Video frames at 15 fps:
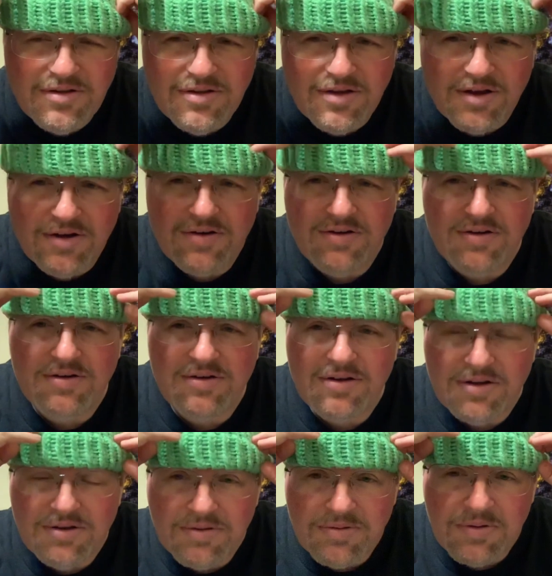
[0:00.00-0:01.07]
you know,
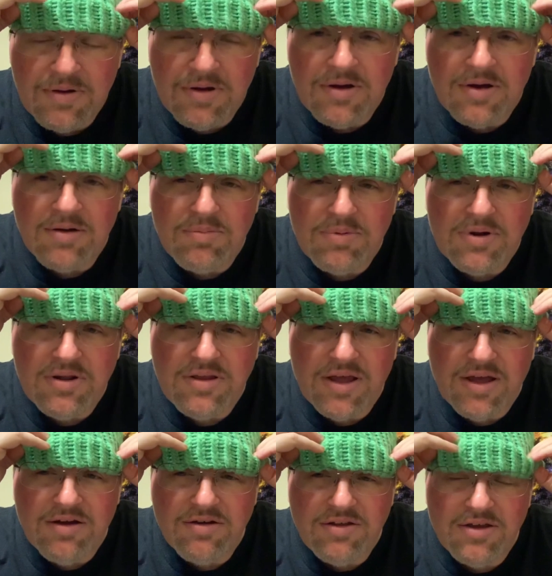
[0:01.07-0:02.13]
put it
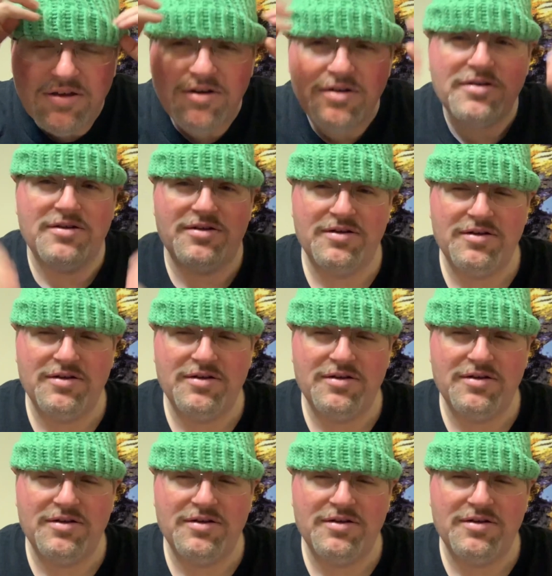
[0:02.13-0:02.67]
down here.